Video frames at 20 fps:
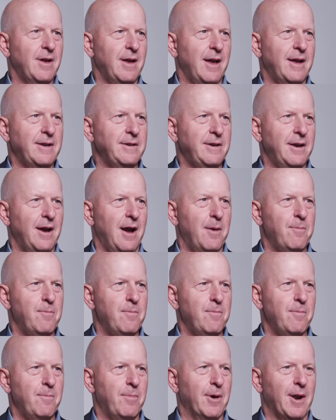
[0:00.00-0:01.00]

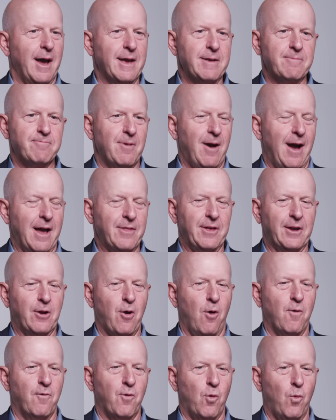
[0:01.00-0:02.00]
But I
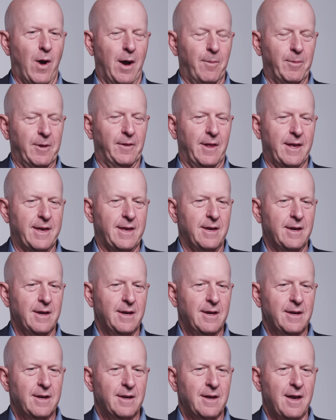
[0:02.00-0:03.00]
think overwhelmingly,
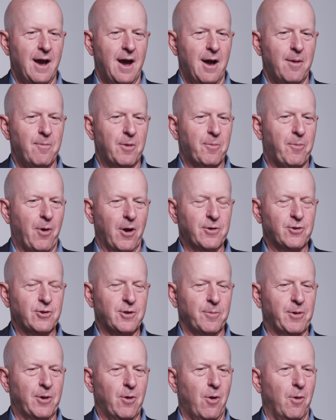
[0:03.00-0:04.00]
the
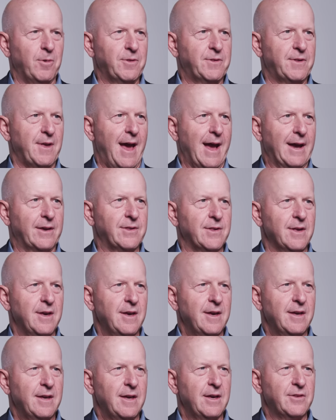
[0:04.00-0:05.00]
partnership of Goldman Sachs
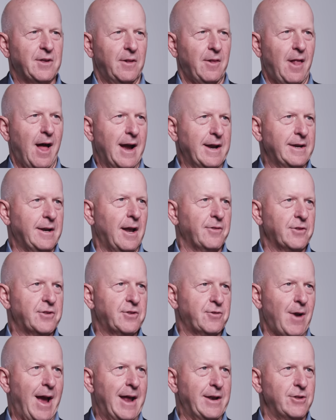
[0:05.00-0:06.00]
is aligned on the
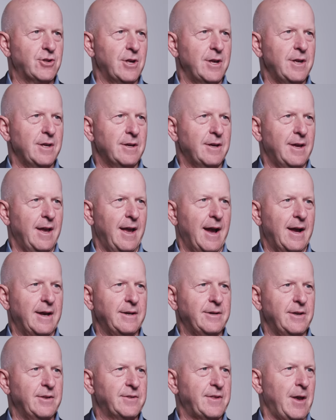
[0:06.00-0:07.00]
strategy
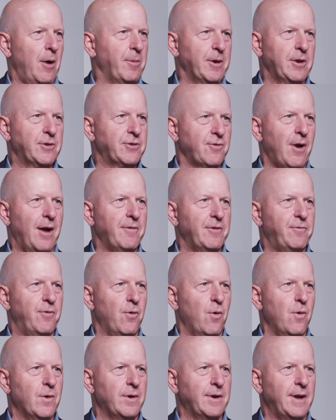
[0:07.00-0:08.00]
and is helping us drive it
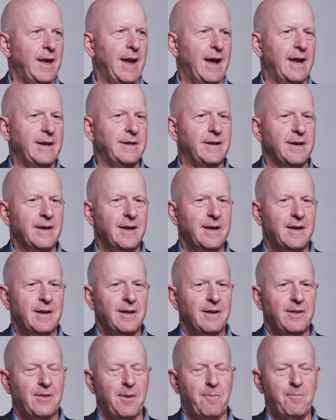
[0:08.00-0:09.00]
forward. And
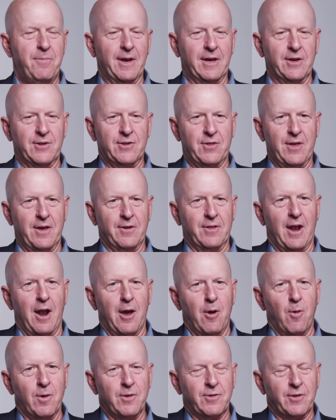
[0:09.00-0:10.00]
the biggest thing that
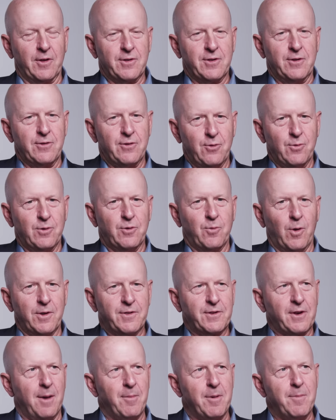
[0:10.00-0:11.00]
I always listen to is
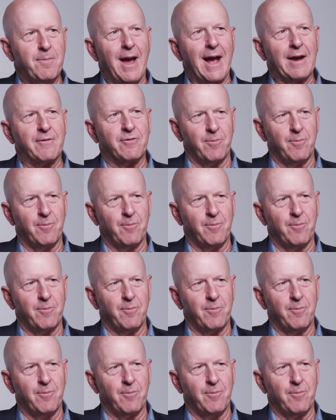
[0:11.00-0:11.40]
what's coming back